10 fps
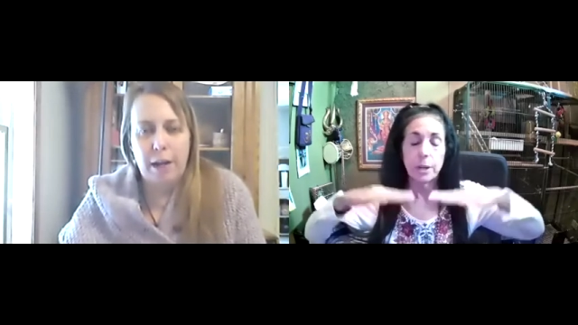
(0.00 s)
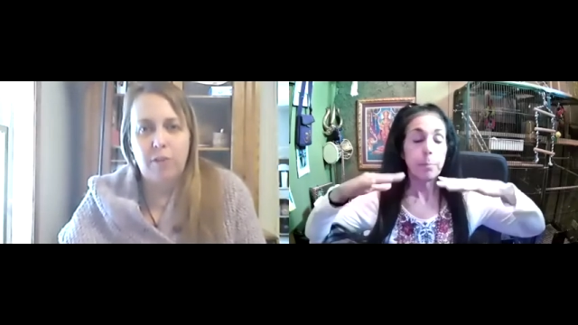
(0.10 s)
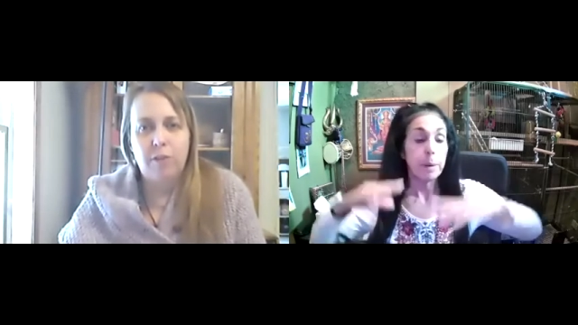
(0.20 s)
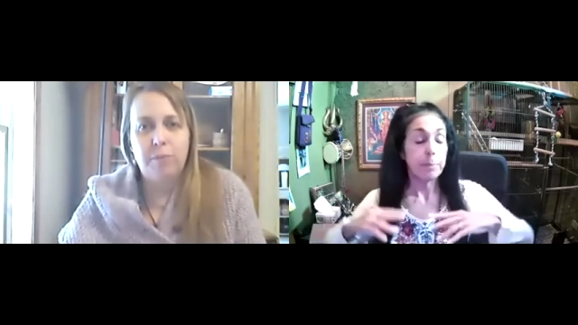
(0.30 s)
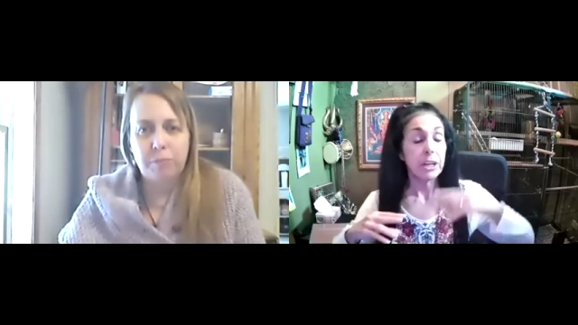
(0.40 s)

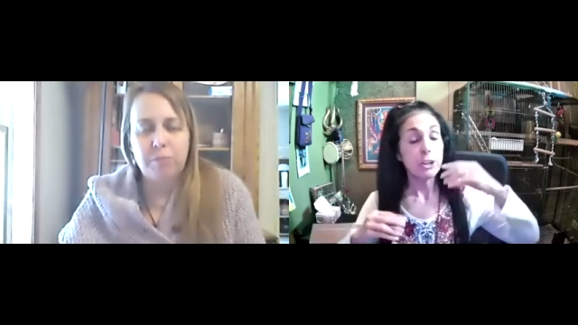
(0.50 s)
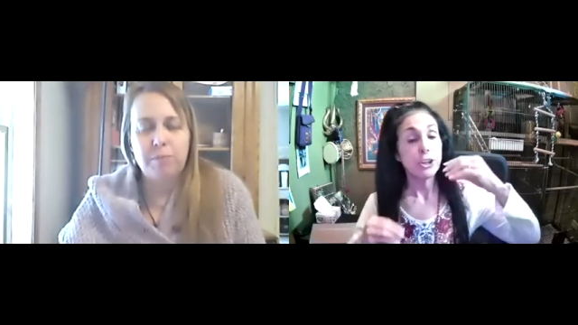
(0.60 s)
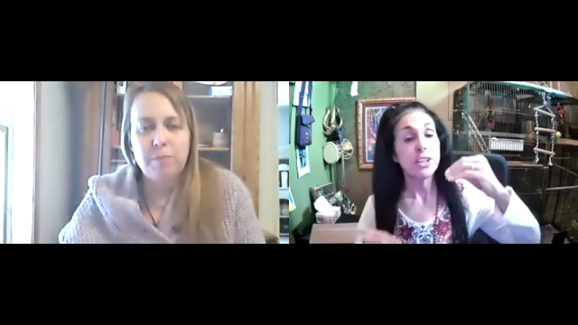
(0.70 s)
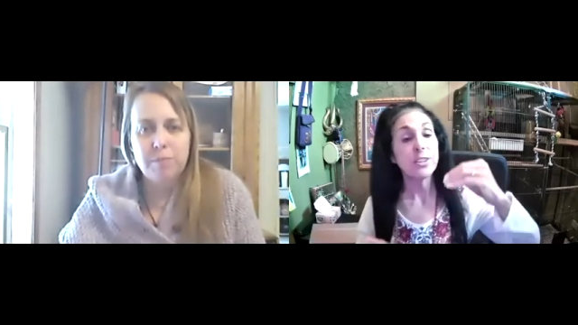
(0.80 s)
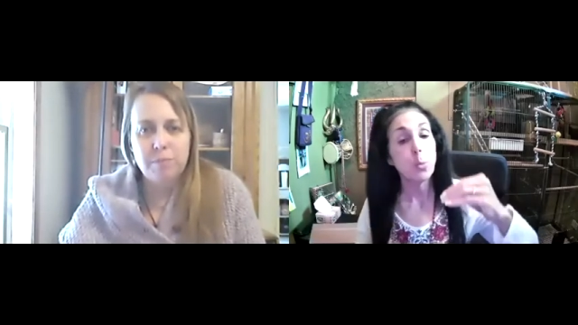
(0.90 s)
Speaker 1: but because
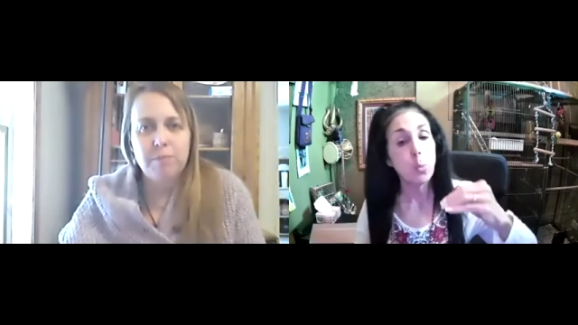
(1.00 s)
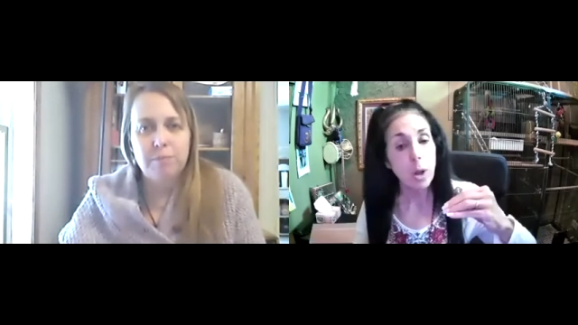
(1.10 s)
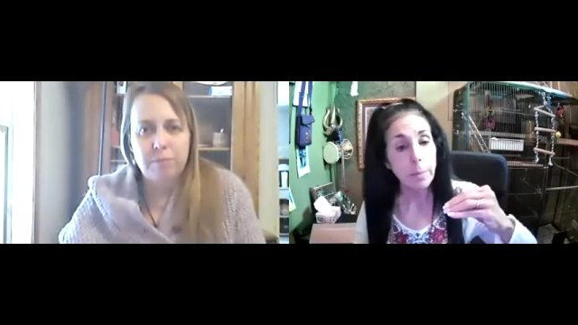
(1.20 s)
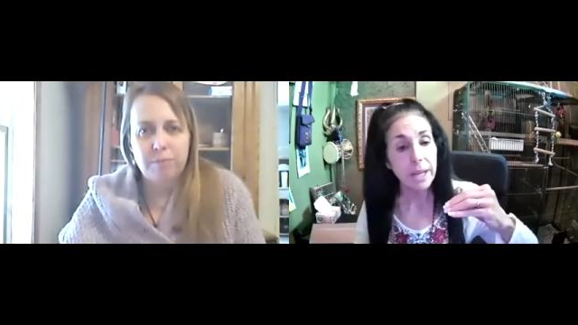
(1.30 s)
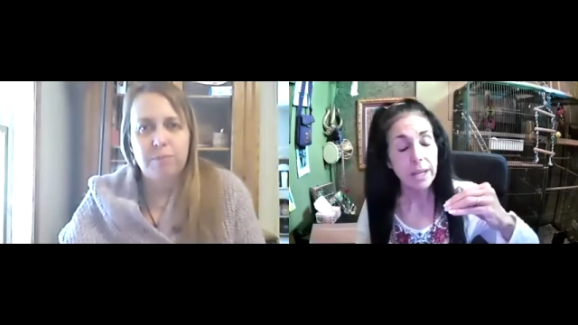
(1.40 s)
she's a
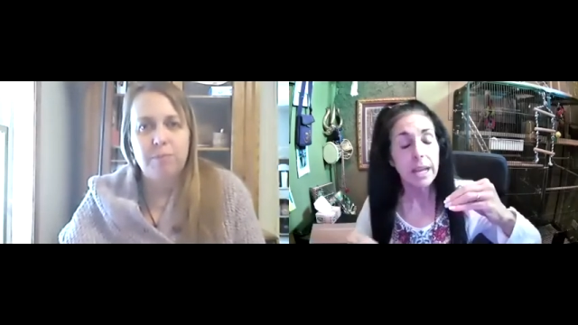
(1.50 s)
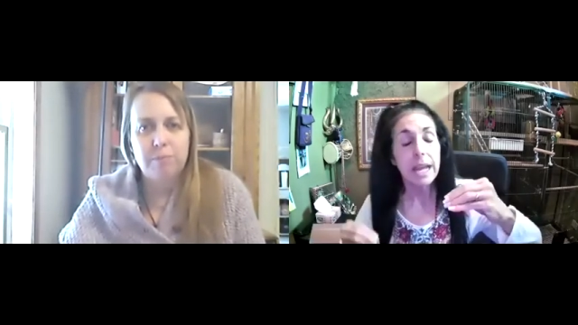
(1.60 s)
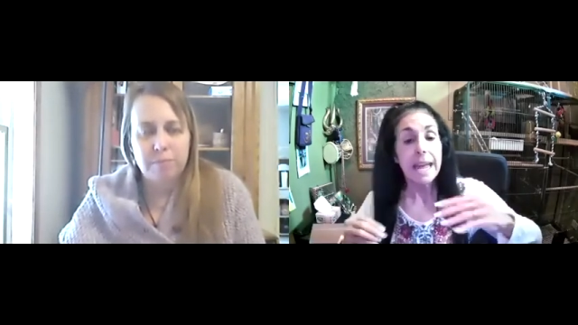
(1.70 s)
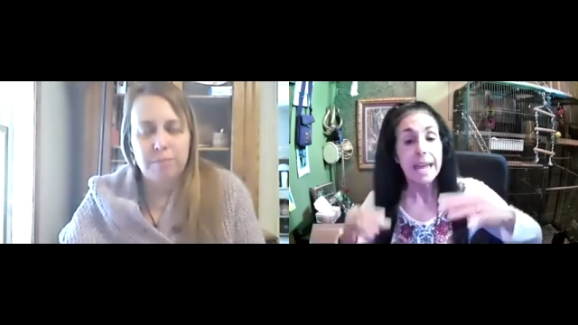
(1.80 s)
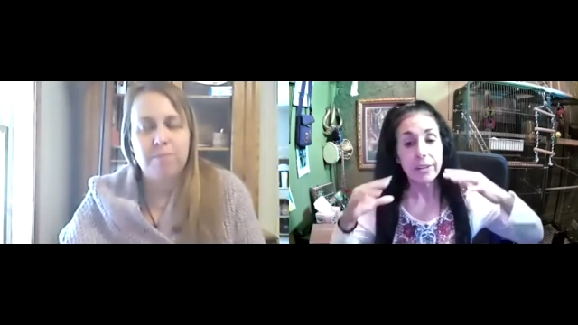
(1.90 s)
woman
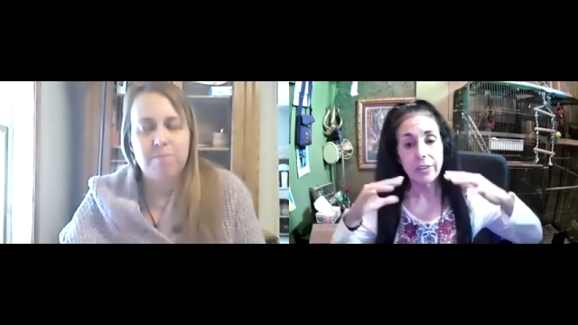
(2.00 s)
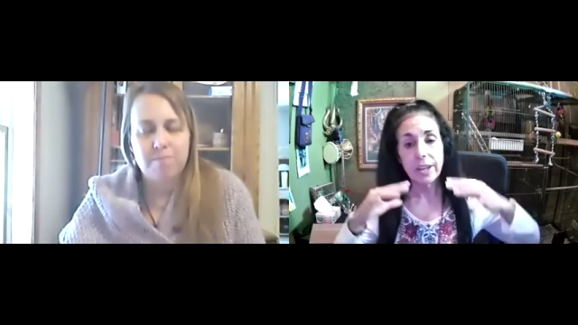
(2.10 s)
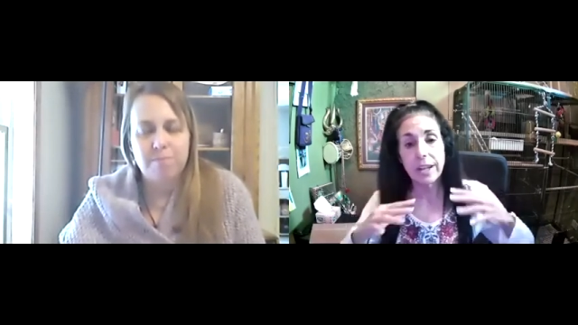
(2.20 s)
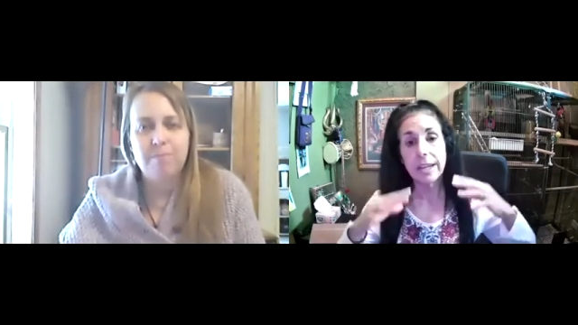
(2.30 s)
it's hitting